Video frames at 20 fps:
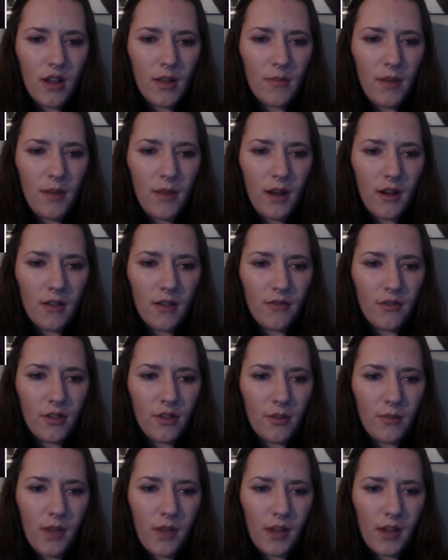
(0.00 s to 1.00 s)
powerful
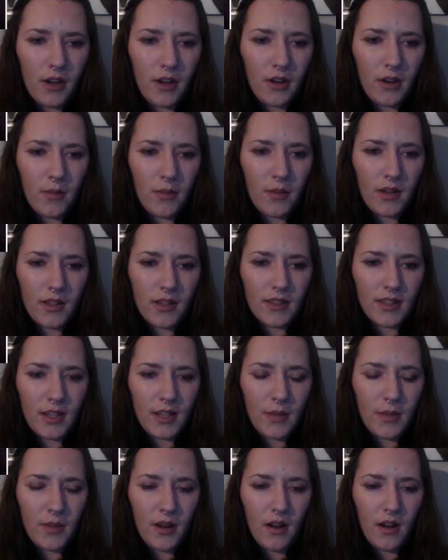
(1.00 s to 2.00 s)
competitor, but a teddy
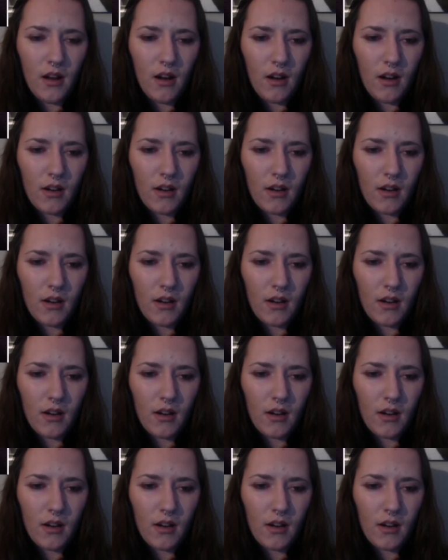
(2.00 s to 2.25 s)
bear at heart.